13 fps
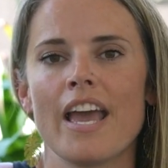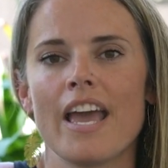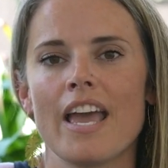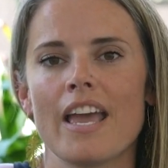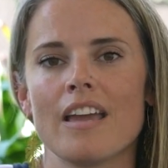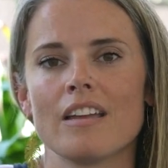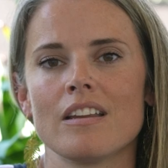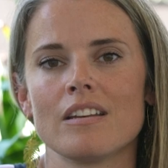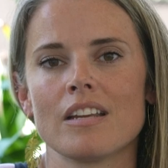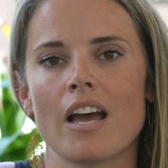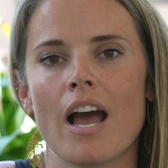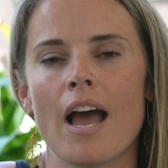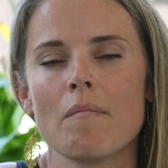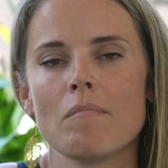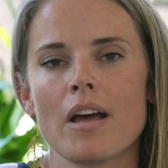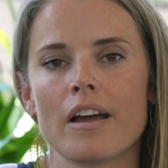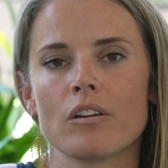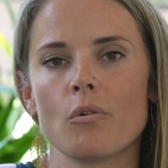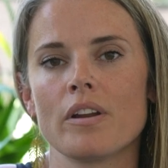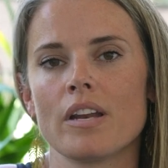And I'm
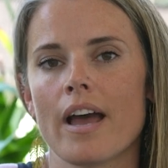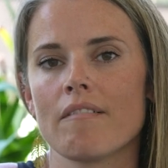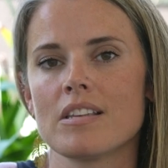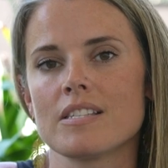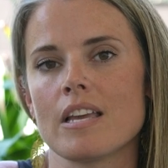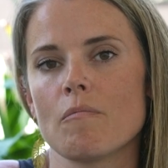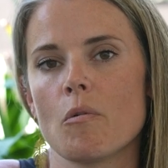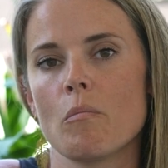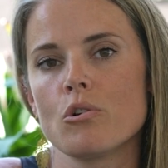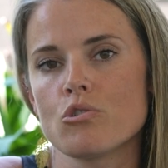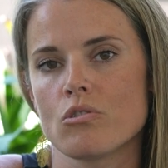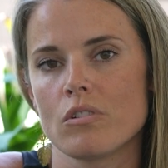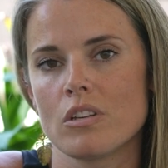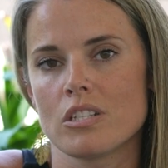not going to have the same emotional